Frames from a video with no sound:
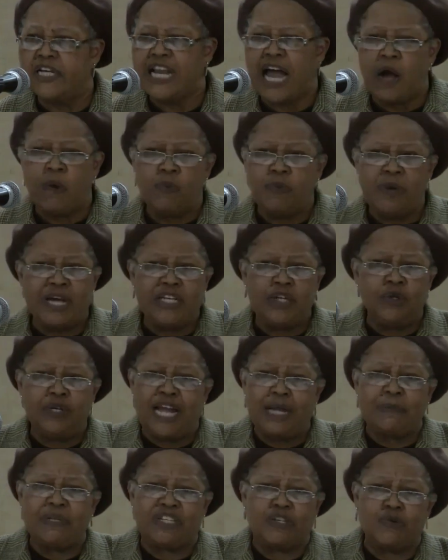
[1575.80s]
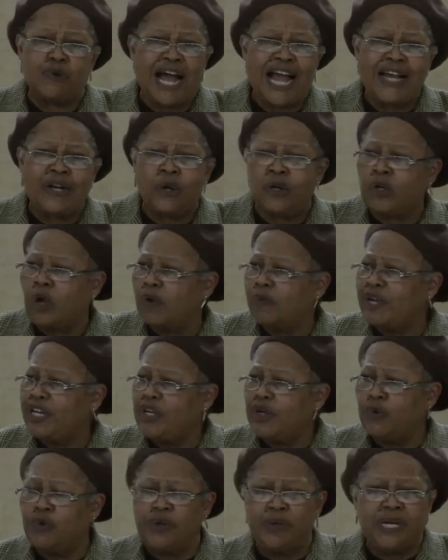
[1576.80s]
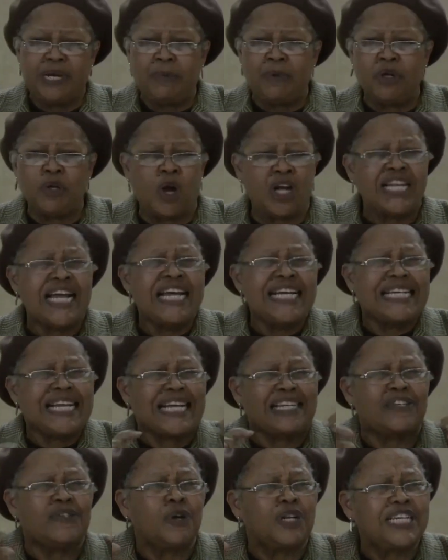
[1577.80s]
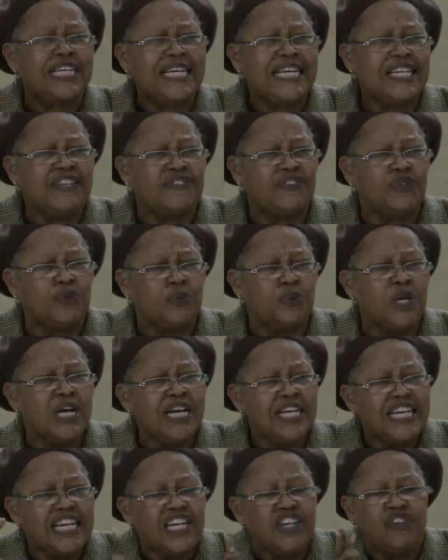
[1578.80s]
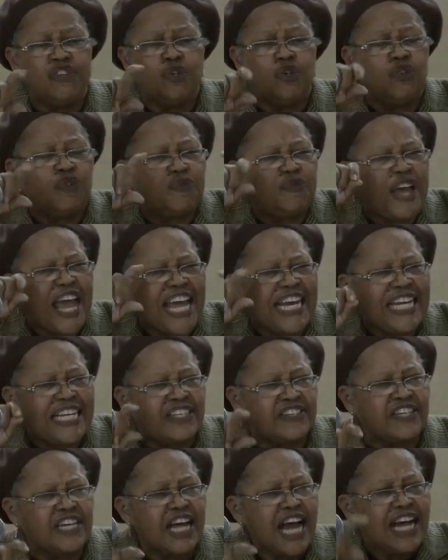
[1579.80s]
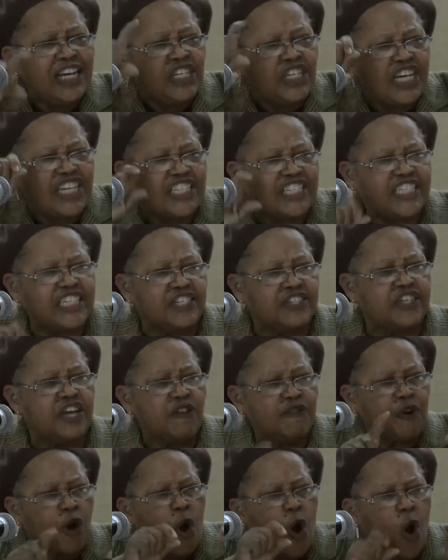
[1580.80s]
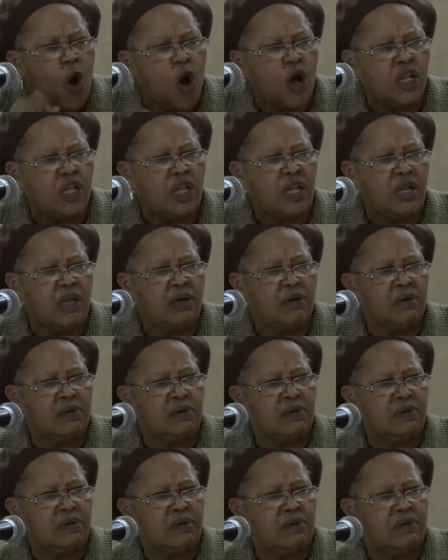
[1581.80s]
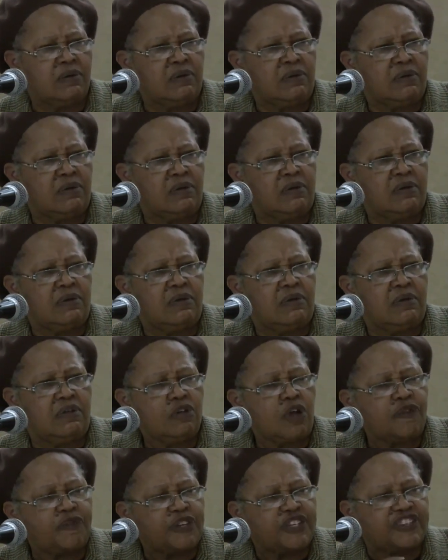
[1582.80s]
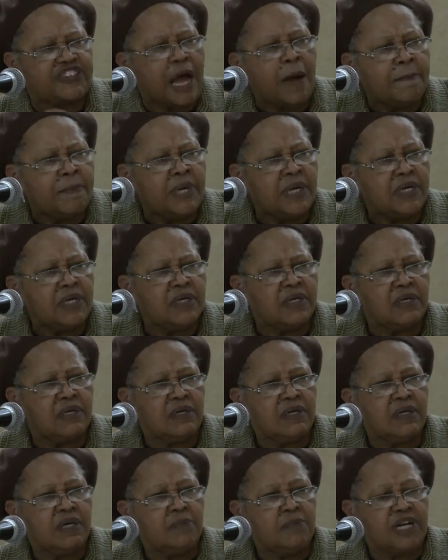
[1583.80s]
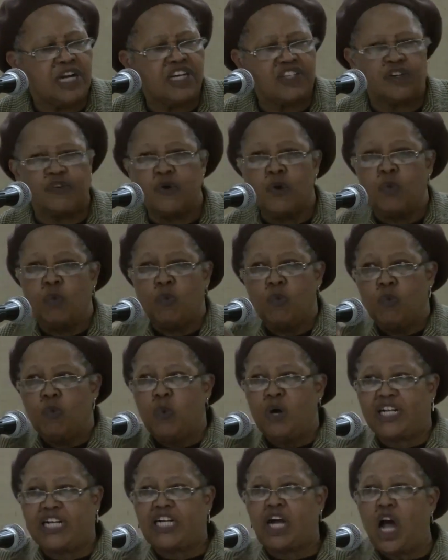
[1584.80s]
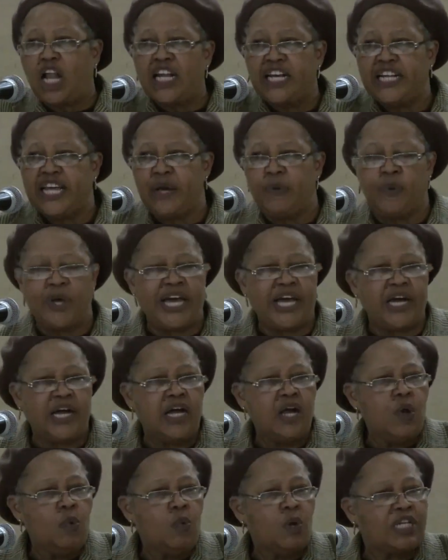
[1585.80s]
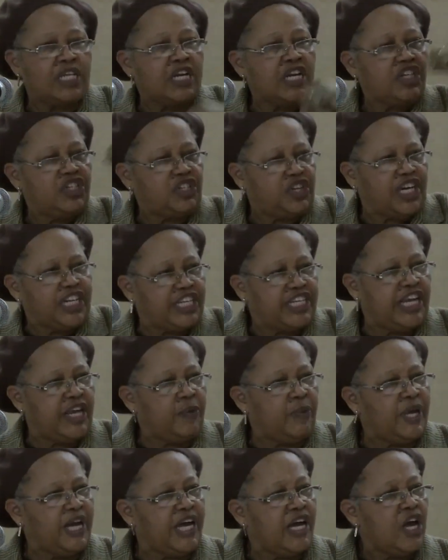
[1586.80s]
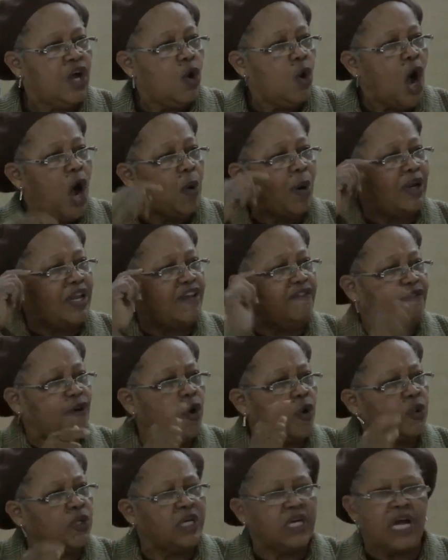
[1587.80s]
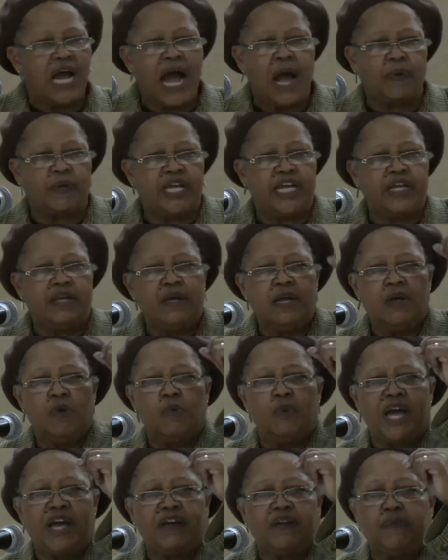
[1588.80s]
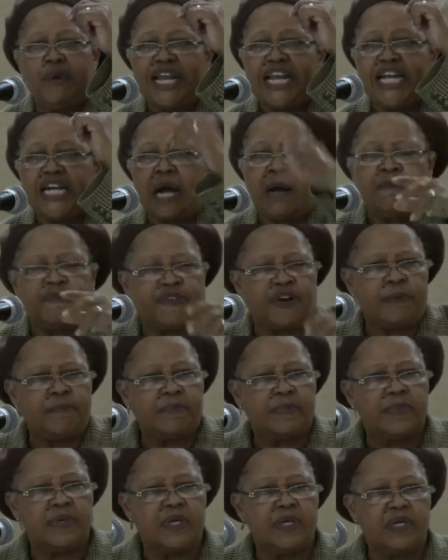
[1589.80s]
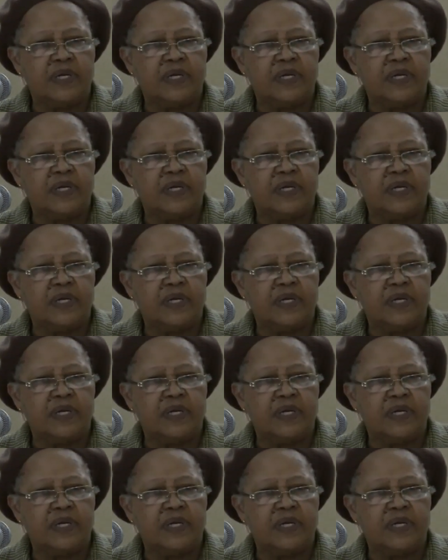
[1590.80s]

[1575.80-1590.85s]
Now, whether you like Mr. Ryan or not, whether you agree with him or not, that's not the issue. The issue is fairness and justice for all. Not for some, because of what color they wear, what shape they wear, how they vote, where they come from.